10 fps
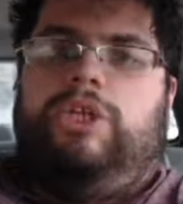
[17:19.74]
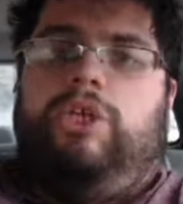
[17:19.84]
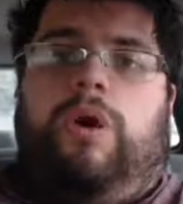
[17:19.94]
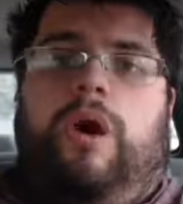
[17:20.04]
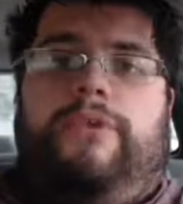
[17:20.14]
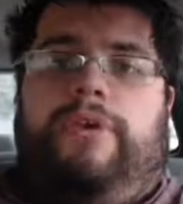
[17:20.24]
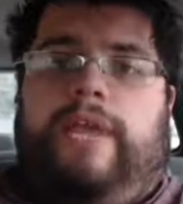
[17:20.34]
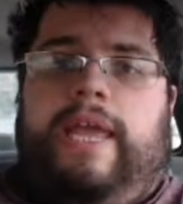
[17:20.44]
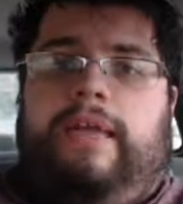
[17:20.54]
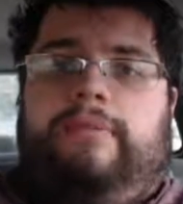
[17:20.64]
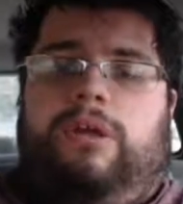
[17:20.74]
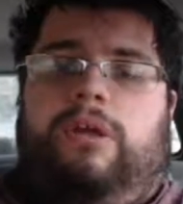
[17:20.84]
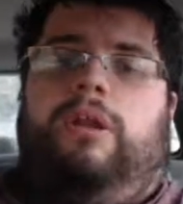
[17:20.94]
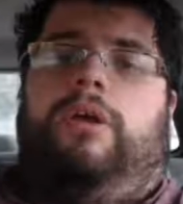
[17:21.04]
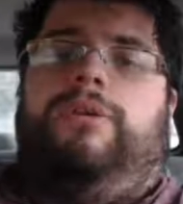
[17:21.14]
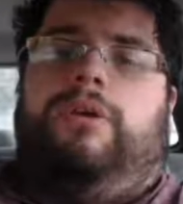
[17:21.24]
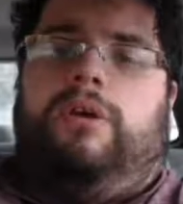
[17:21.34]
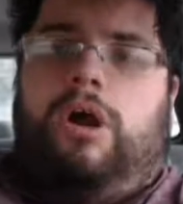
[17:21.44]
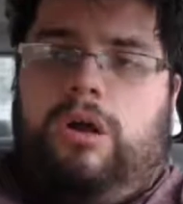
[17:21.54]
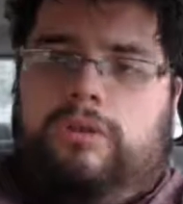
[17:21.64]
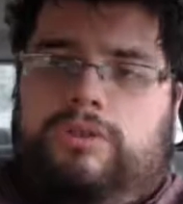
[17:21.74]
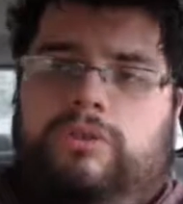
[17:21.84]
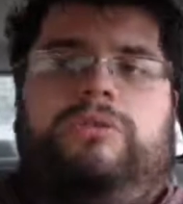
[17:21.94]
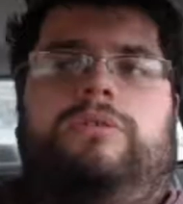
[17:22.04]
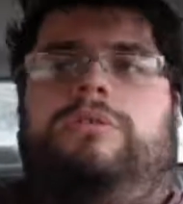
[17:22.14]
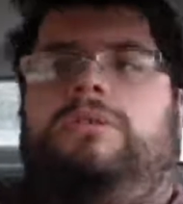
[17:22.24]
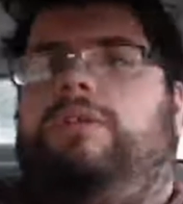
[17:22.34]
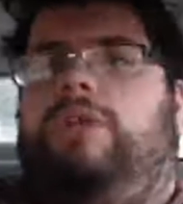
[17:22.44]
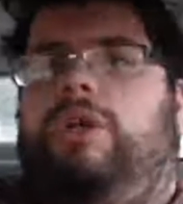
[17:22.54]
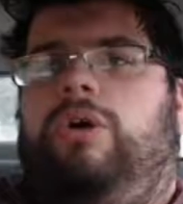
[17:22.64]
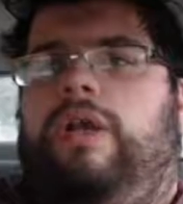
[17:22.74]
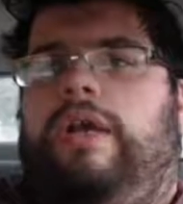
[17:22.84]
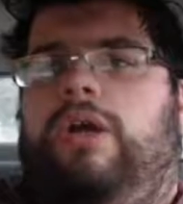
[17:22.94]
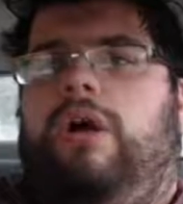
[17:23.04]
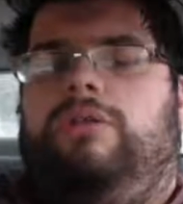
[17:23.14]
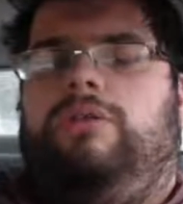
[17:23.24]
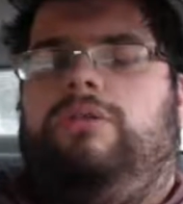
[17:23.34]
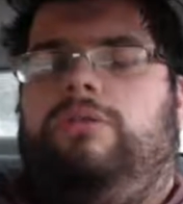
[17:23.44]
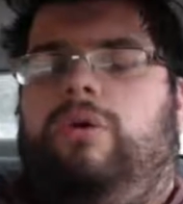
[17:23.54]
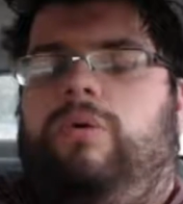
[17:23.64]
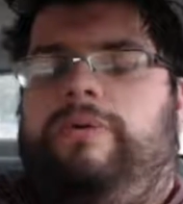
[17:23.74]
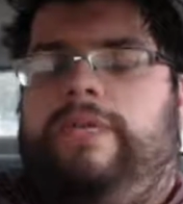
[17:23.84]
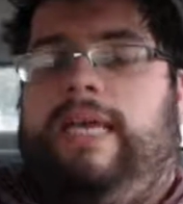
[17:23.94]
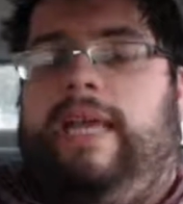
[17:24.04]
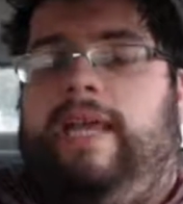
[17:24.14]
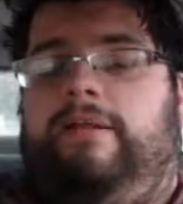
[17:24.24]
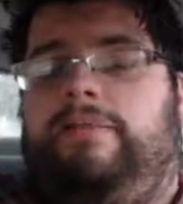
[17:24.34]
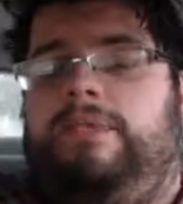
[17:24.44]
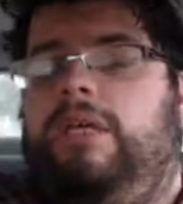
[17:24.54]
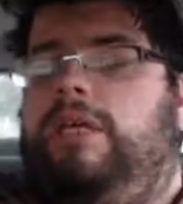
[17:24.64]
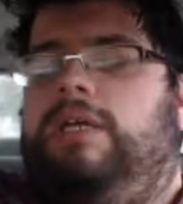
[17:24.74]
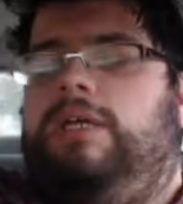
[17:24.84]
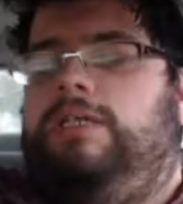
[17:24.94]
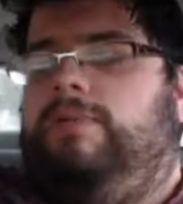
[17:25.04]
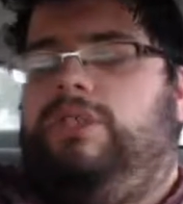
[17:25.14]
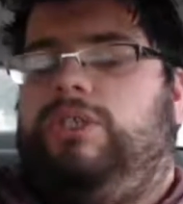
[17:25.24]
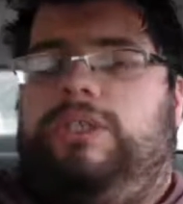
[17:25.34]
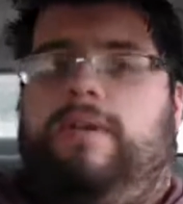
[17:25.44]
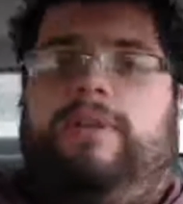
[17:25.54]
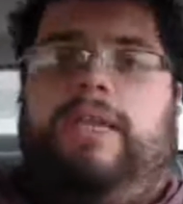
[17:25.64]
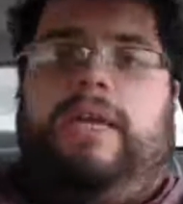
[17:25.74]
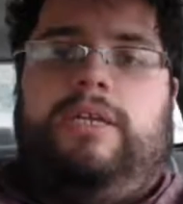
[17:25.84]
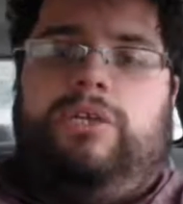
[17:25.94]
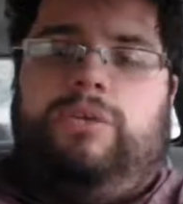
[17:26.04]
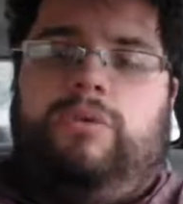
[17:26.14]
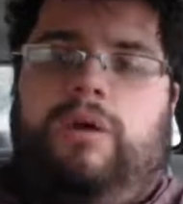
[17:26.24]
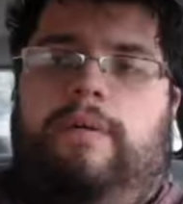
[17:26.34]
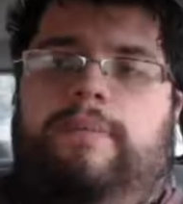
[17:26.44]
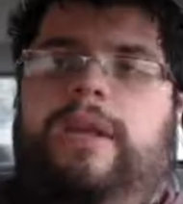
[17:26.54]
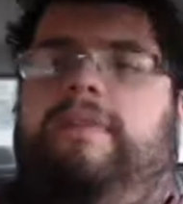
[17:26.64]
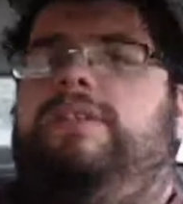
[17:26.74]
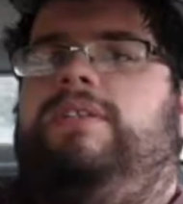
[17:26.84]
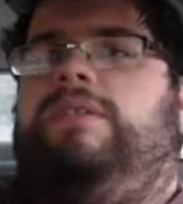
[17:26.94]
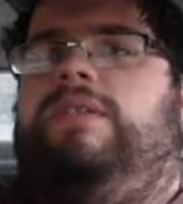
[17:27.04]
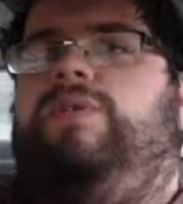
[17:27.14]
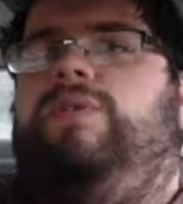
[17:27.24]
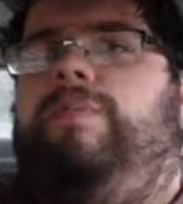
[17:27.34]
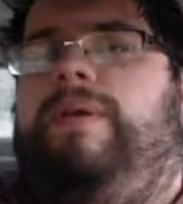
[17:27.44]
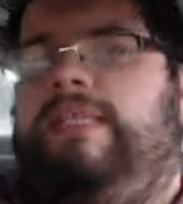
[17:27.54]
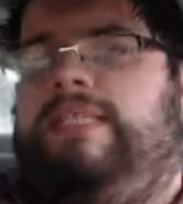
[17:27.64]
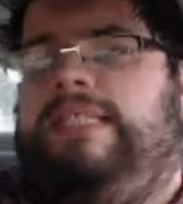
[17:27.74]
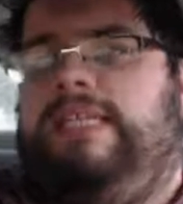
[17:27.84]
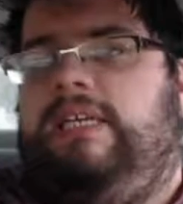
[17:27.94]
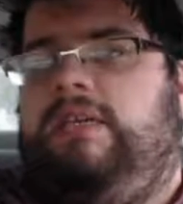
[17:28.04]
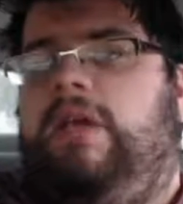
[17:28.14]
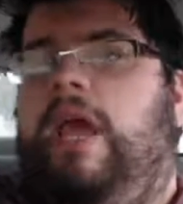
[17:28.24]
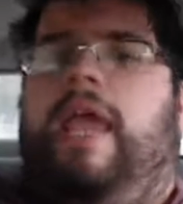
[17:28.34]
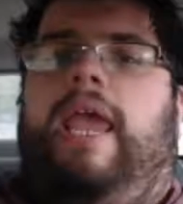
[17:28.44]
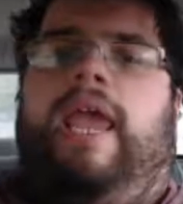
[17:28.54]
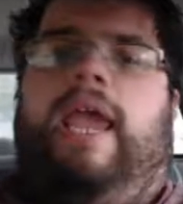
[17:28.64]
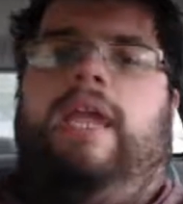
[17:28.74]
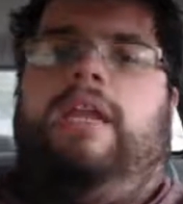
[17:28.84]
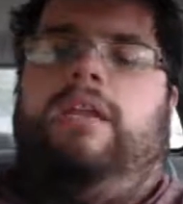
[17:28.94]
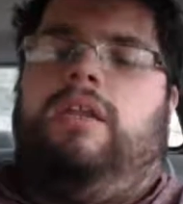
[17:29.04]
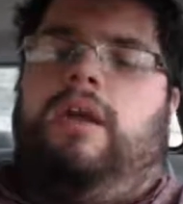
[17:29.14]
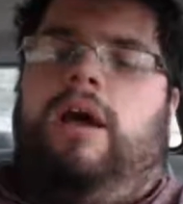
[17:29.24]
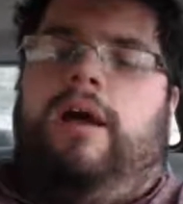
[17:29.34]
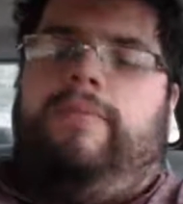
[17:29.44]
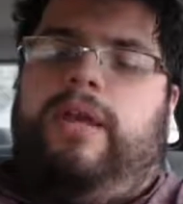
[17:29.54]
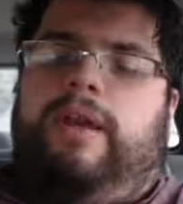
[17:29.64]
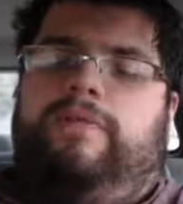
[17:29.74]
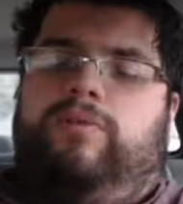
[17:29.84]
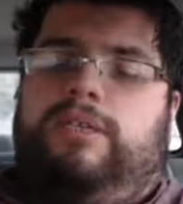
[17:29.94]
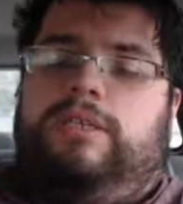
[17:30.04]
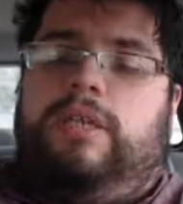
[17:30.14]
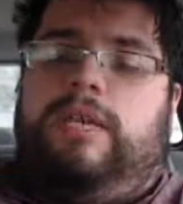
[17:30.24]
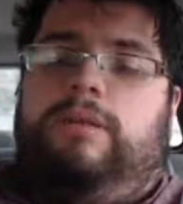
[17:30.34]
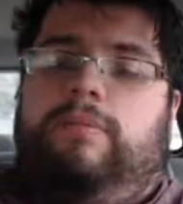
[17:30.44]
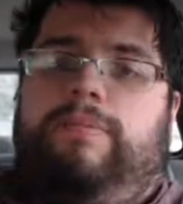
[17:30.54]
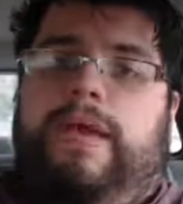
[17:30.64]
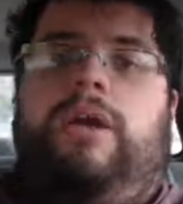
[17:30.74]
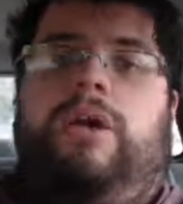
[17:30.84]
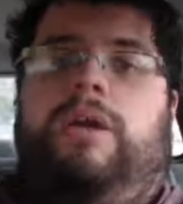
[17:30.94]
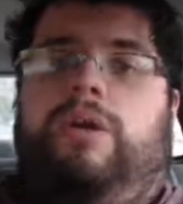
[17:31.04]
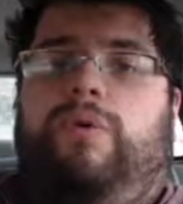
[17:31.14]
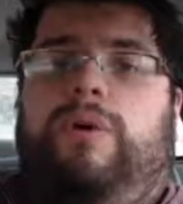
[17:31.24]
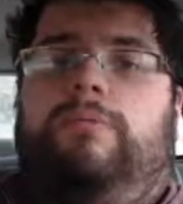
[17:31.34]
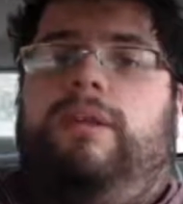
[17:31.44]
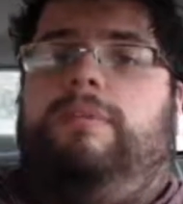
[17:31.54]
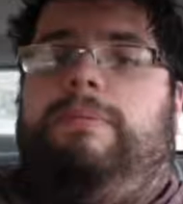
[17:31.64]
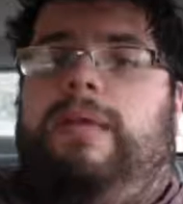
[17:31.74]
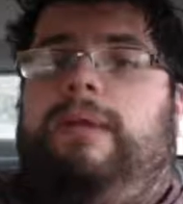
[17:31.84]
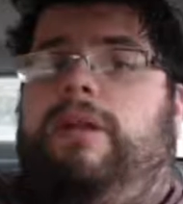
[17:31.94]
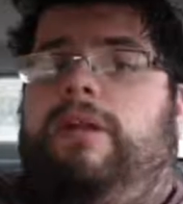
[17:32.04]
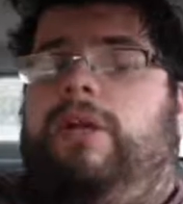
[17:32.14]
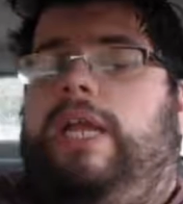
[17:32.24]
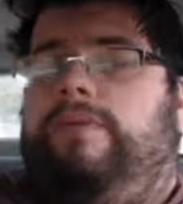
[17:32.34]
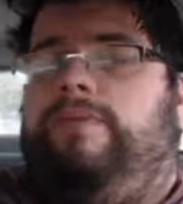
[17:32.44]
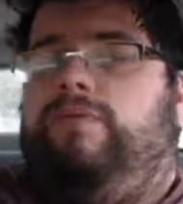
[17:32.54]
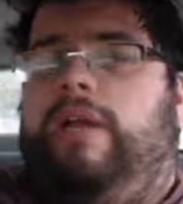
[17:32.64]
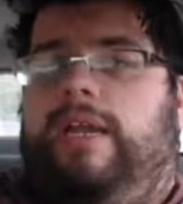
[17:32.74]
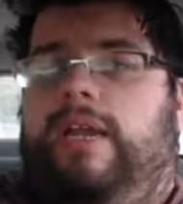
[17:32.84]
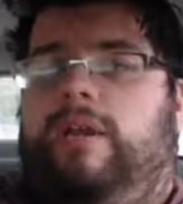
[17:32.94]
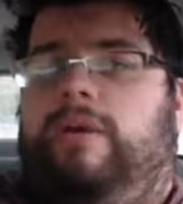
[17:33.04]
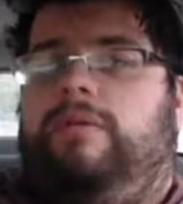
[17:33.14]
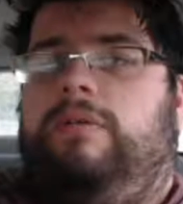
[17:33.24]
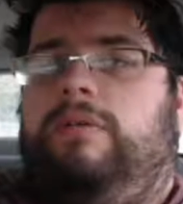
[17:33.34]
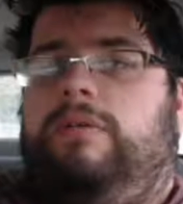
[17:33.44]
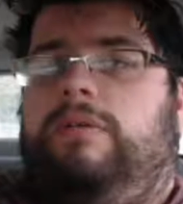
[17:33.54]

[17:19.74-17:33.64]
do other games on other consoles, like console-only games, as much as I would like to. I'm going to have to stick with PC, and I'm going to have to wait till I get a better equipment to play better games. Right now,